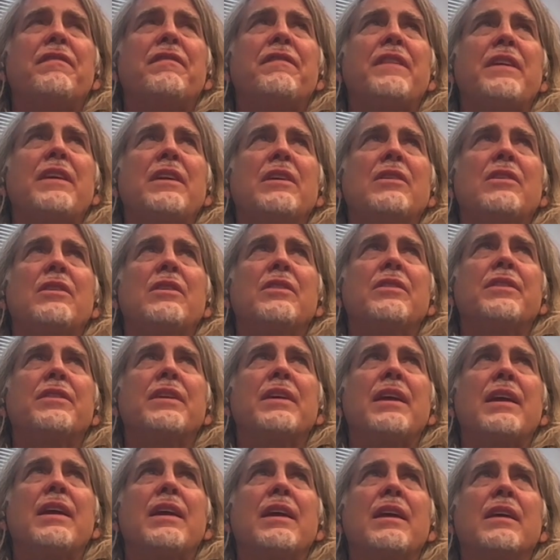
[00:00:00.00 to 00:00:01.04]
field
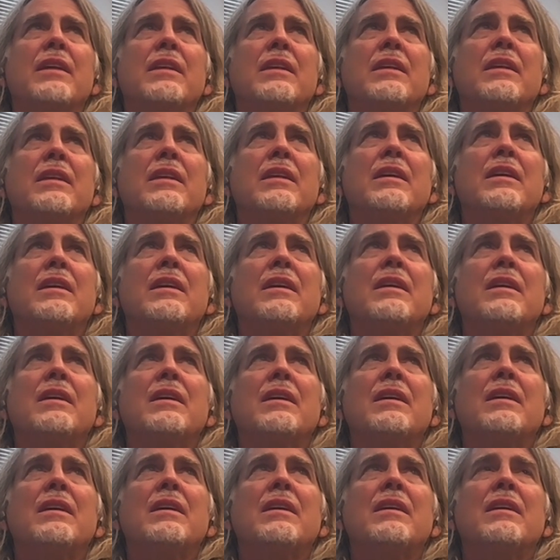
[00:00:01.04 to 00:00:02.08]
in
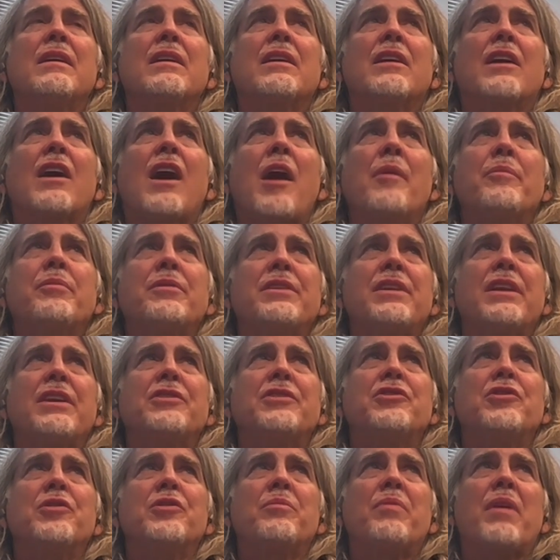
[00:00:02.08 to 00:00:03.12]

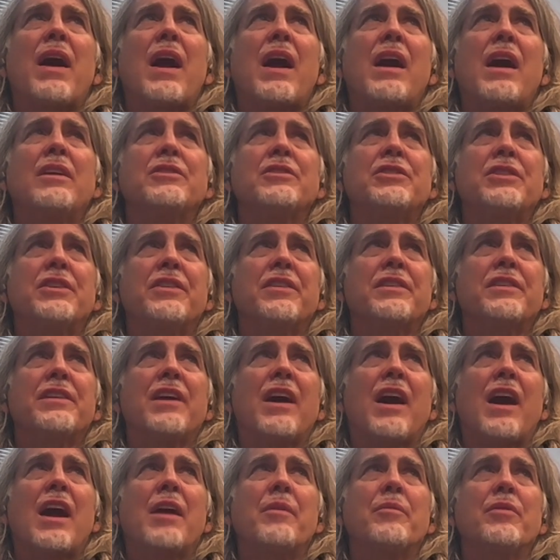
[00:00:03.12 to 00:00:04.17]
computational biology at the
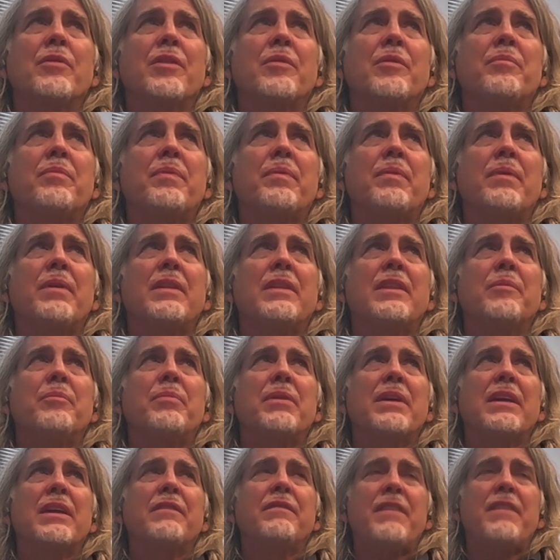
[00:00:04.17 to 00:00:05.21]
time, the
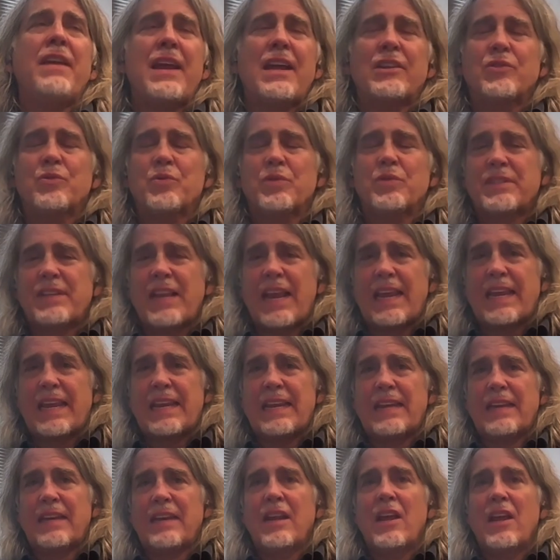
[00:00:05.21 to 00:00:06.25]
big advance was
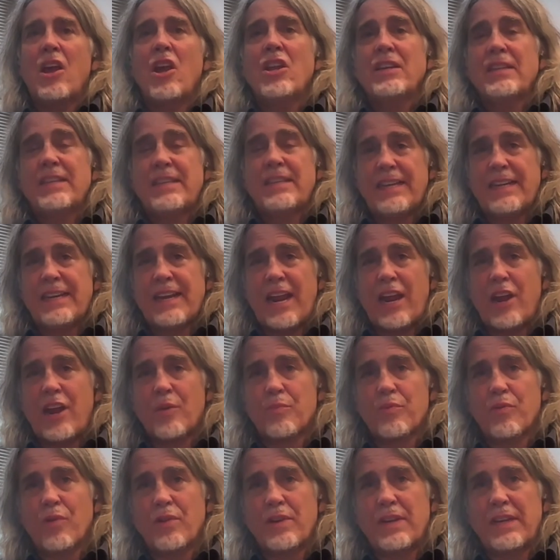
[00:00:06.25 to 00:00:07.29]
taking DNA or
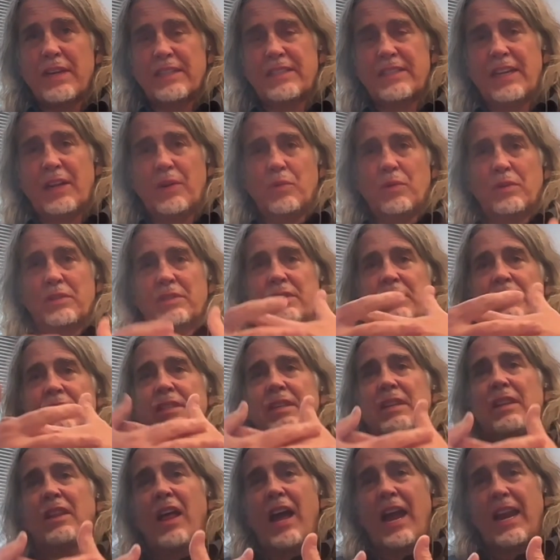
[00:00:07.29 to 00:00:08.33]
protein sequences
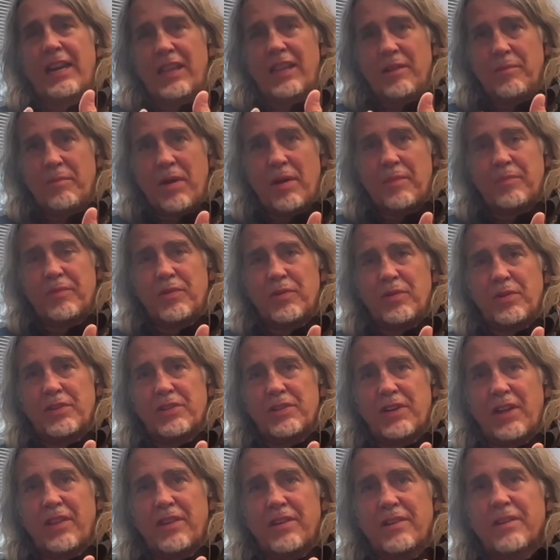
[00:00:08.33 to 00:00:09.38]
and lining them up to
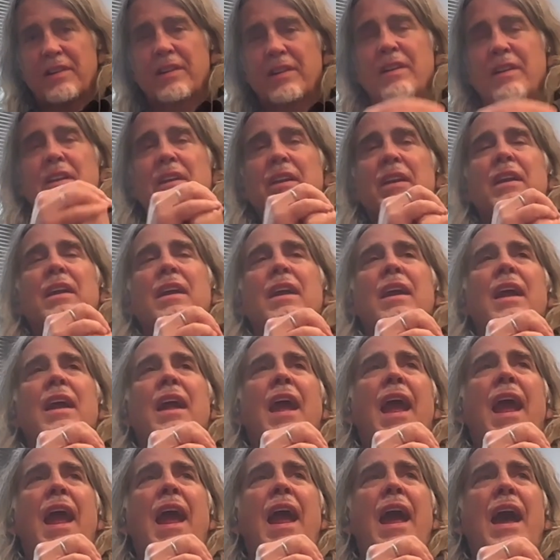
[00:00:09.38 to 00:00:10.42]
each other.
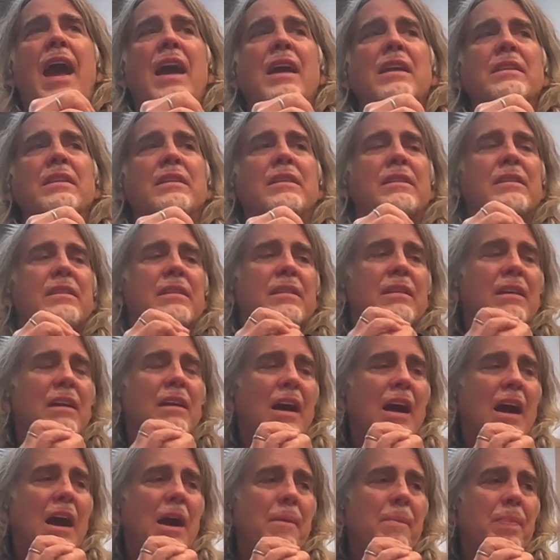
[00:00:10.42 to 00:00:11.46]
And
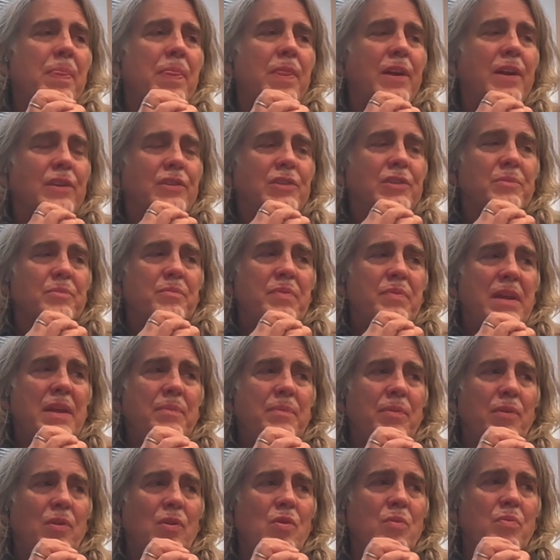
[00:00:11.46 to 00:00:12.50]
there's some
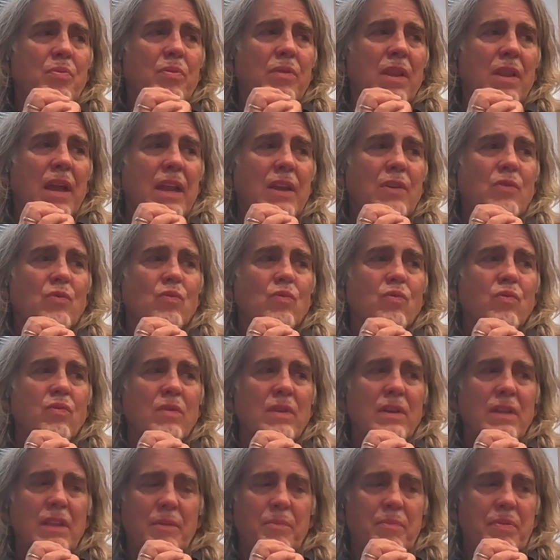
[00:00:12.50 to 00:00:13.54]
people who played
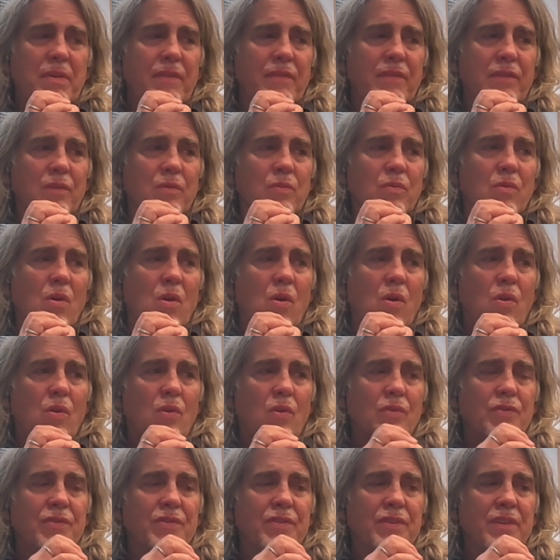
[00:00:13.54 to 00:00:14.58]
really pivotal
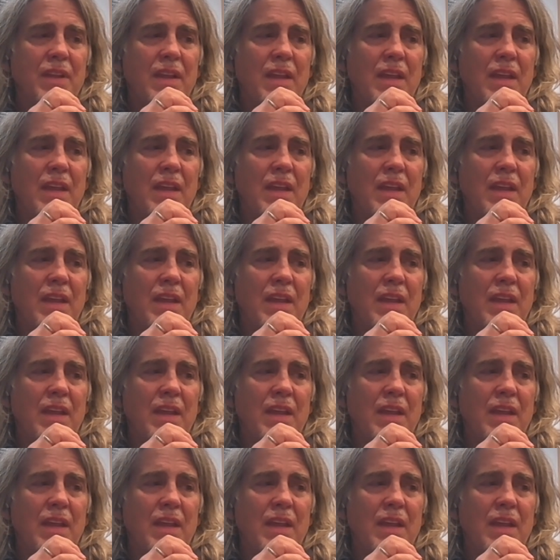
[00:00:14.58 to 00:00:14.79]
roles